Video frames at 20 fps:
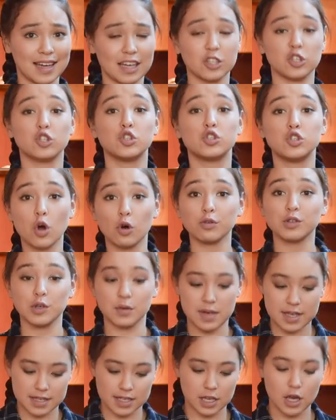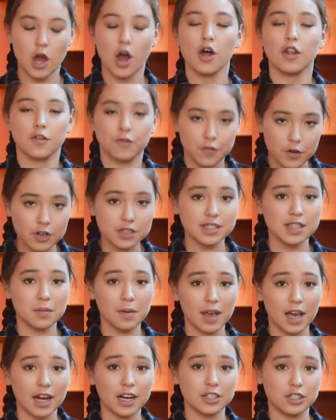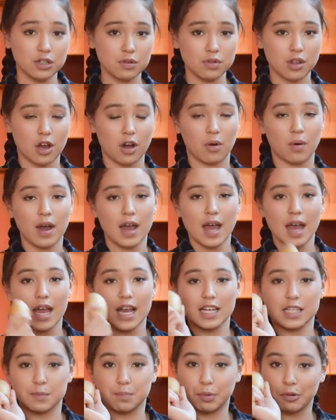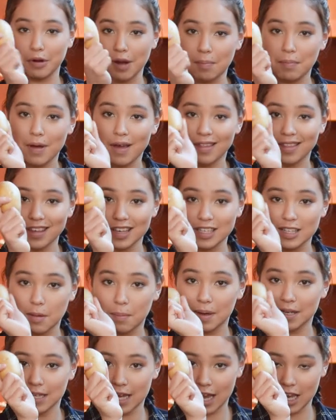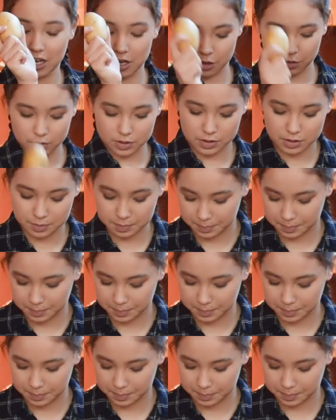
So, so easy. The first thing you gotta do though is prep these potatoes.